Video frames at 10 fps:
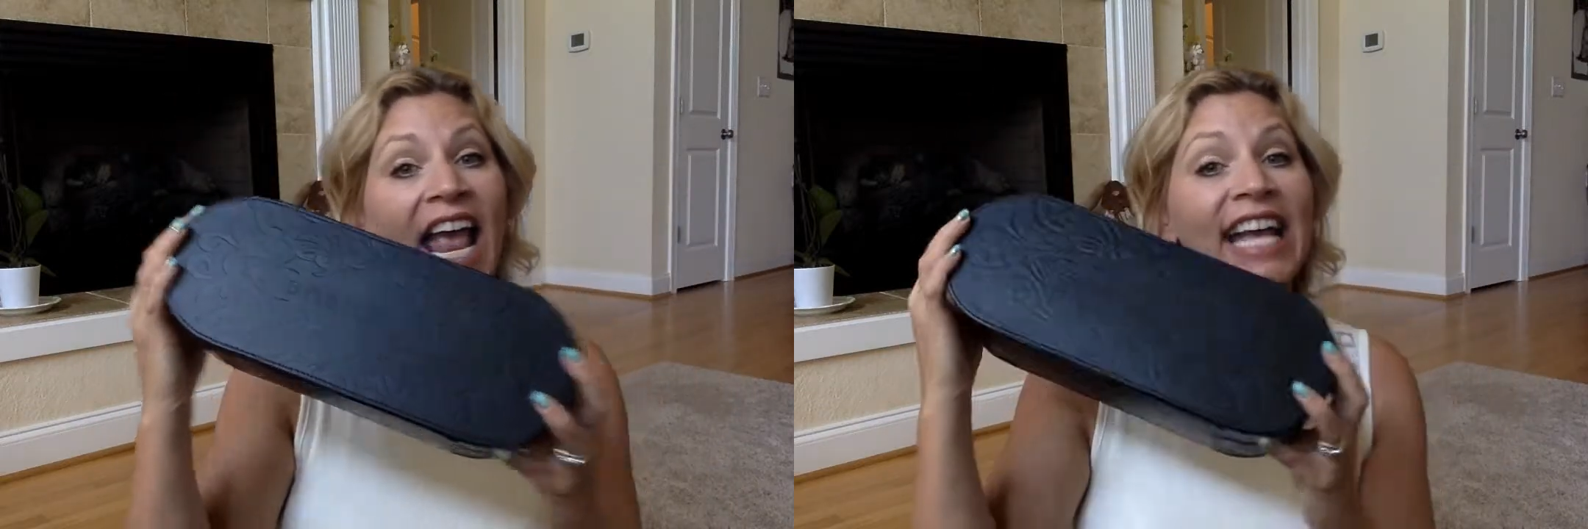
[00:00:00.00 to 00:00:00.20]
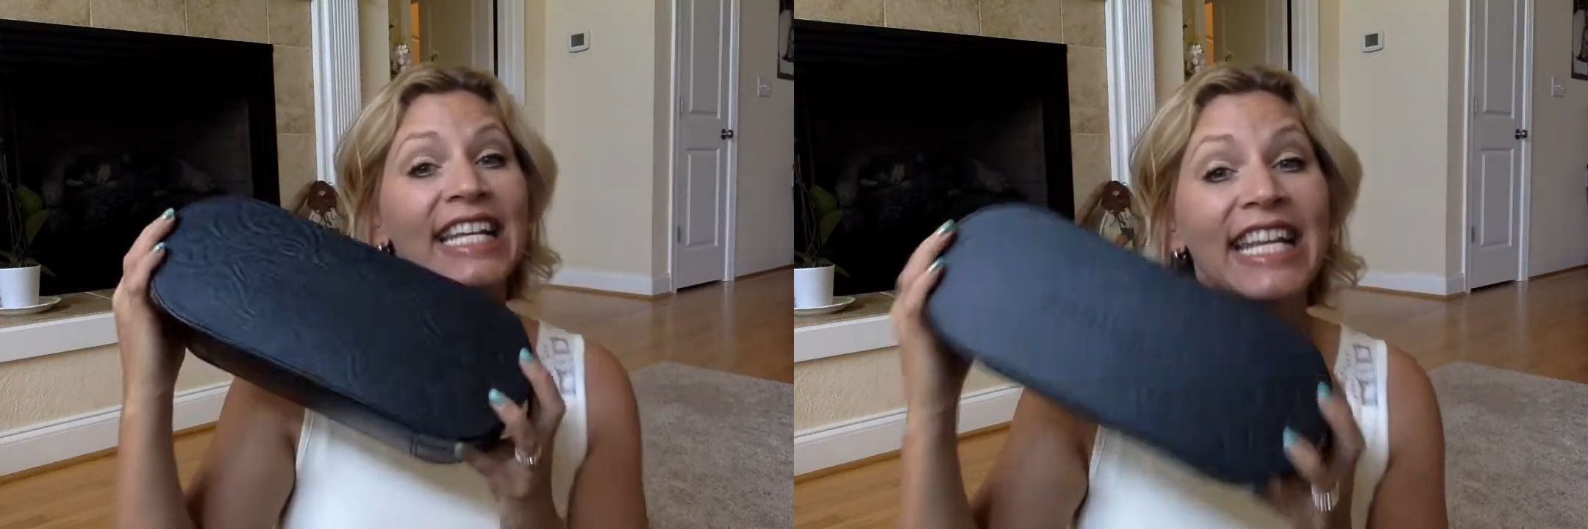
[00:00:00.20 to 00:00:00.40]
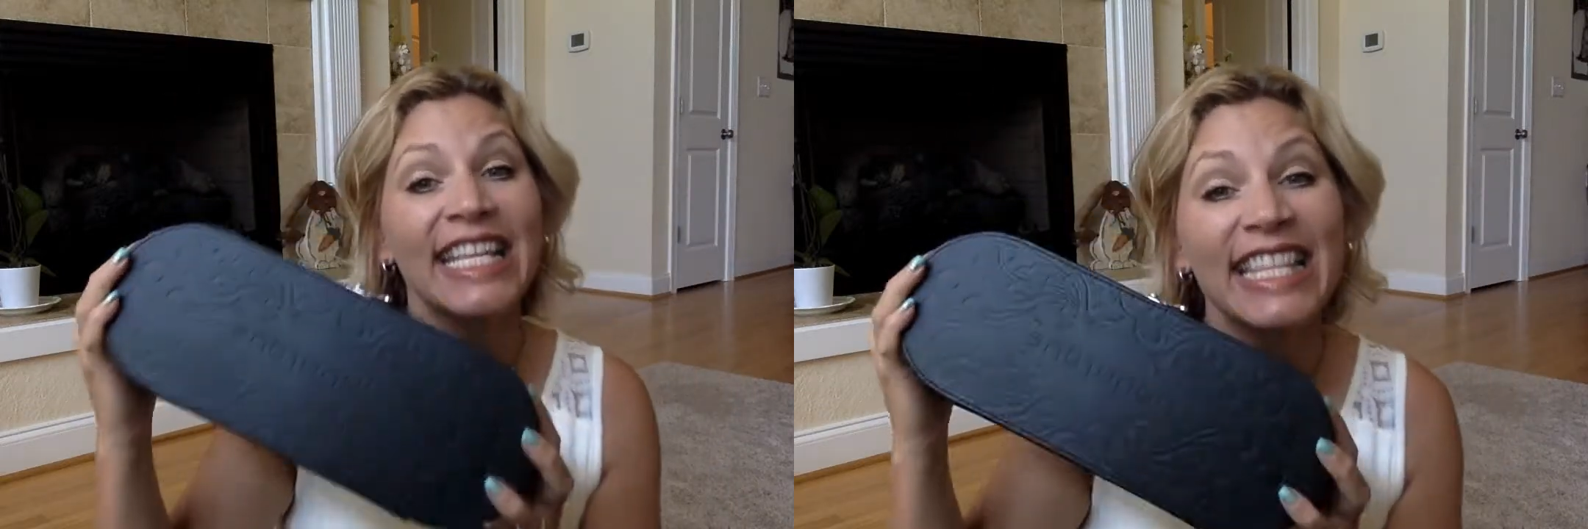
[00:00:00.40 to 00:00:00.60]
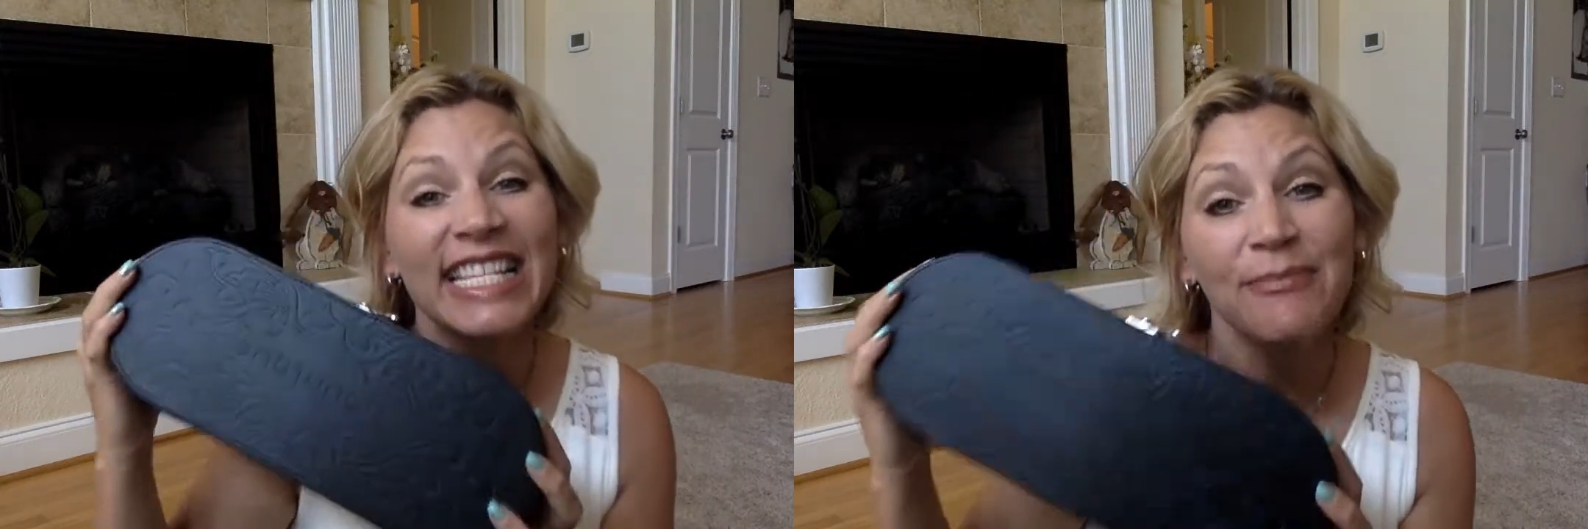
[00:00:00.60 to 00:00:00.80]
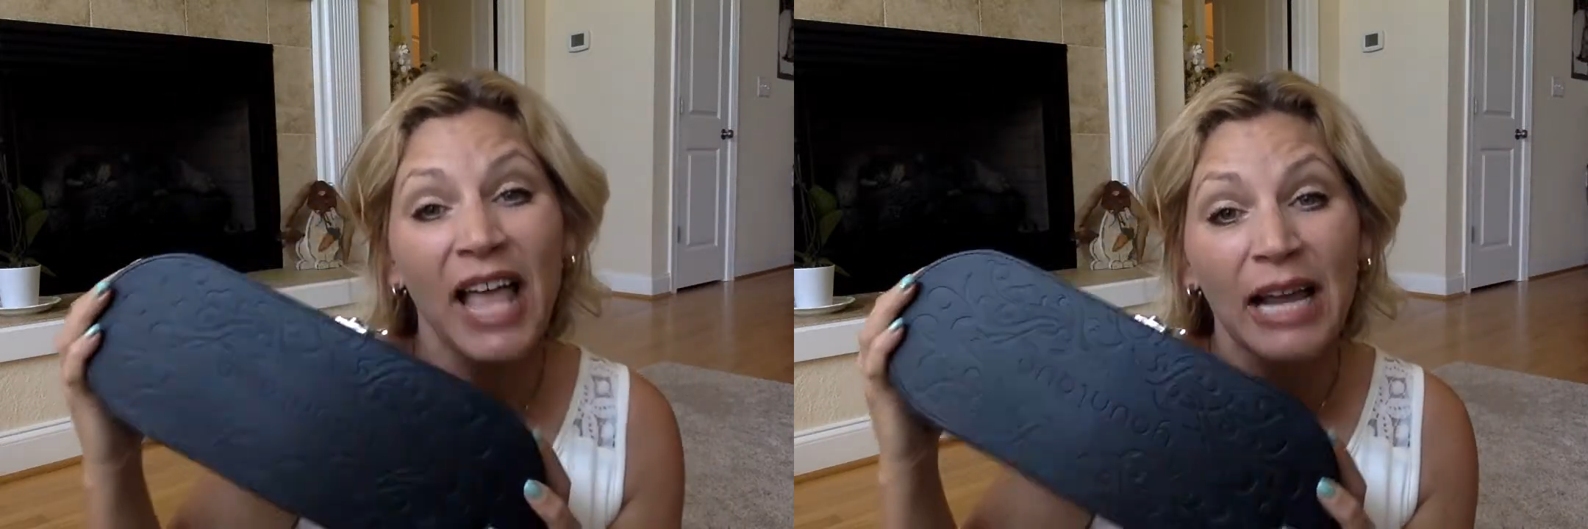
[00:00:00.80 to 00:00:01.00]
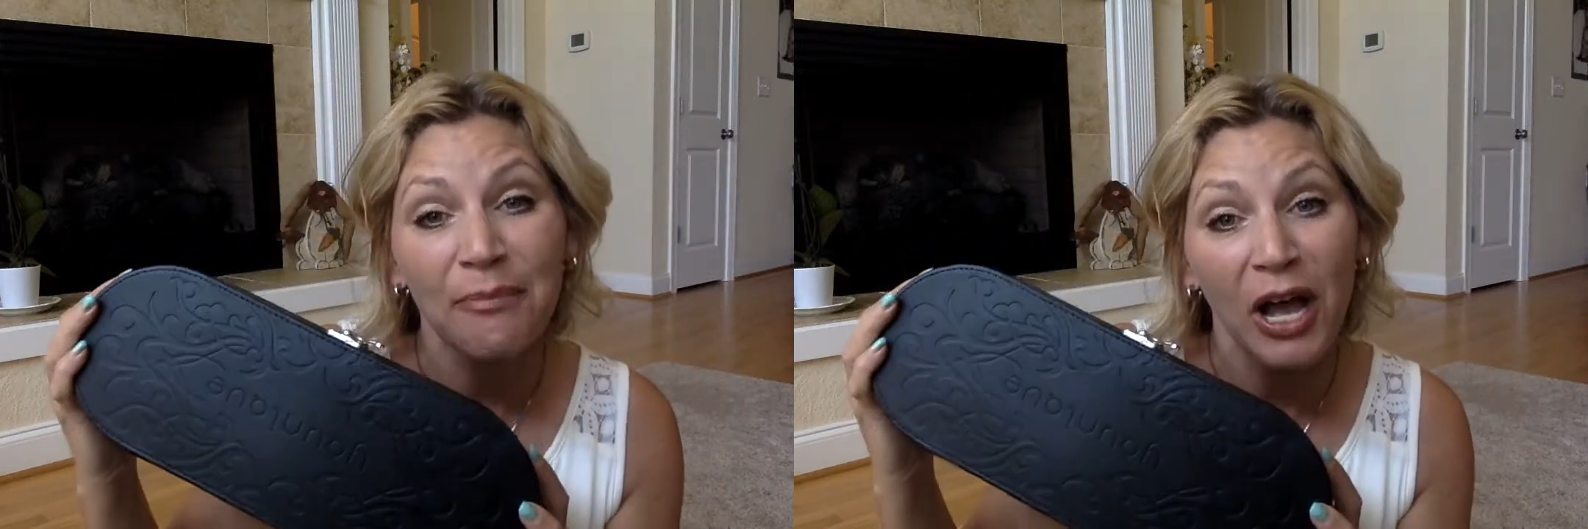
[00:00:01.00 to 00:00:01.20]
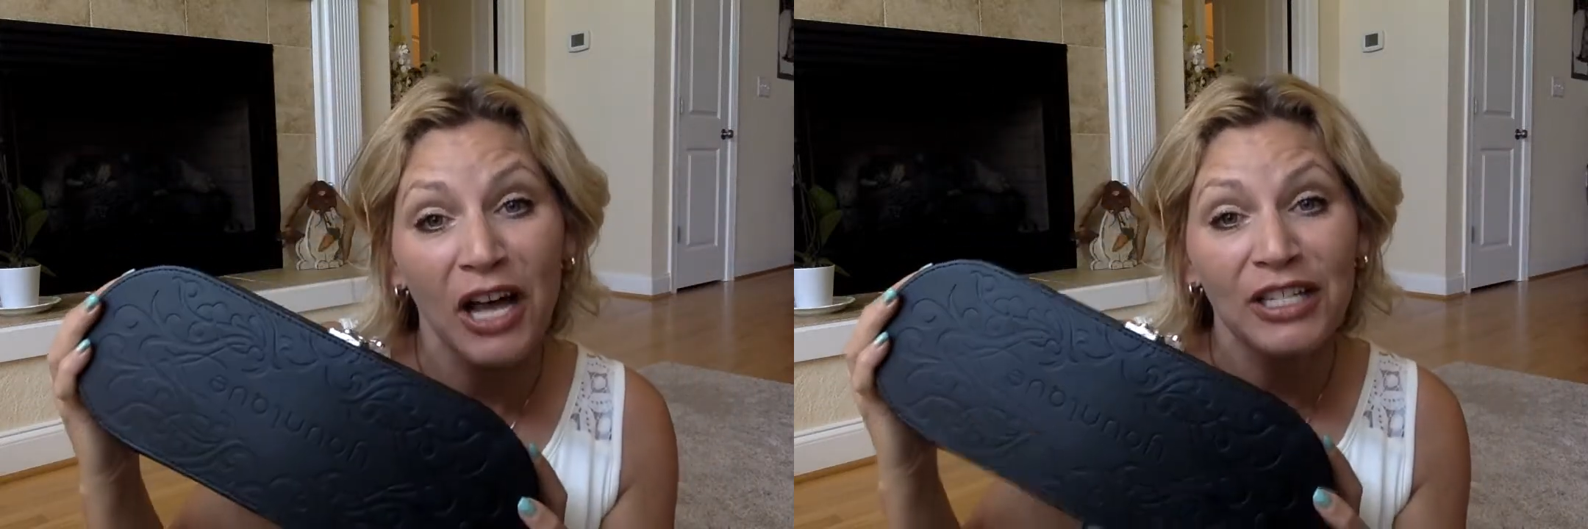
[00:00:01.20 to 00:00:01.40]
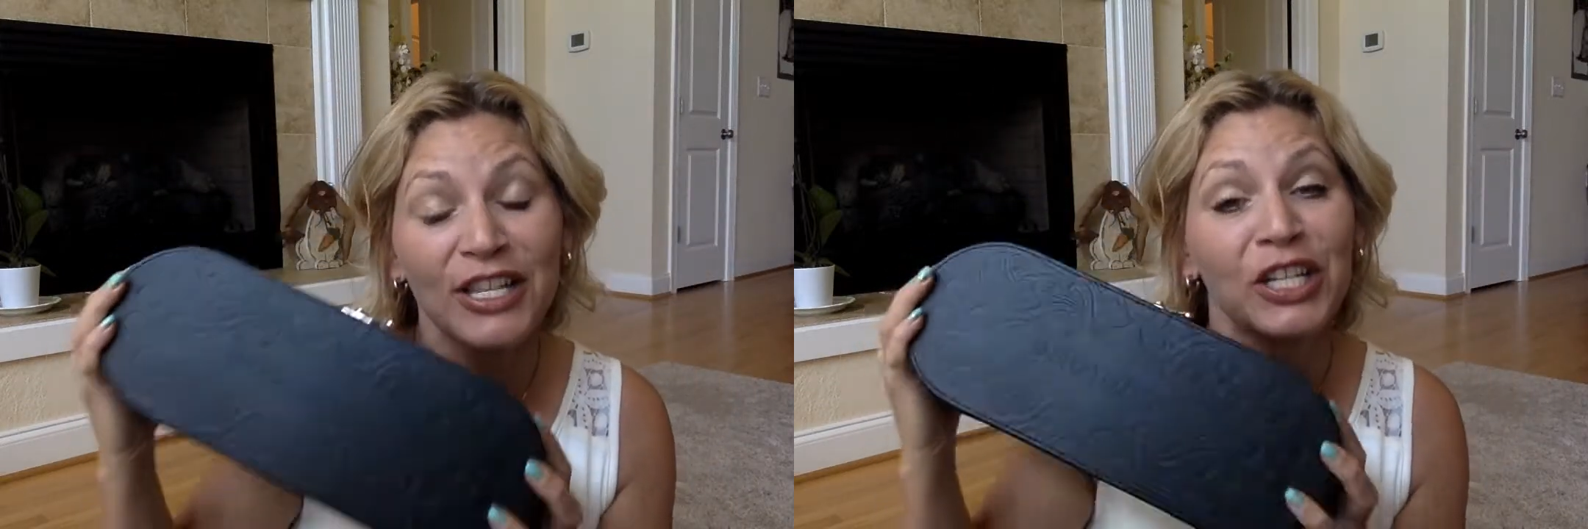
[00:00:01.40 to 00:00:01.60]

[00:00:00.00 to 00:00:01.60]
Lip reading: And in this black box,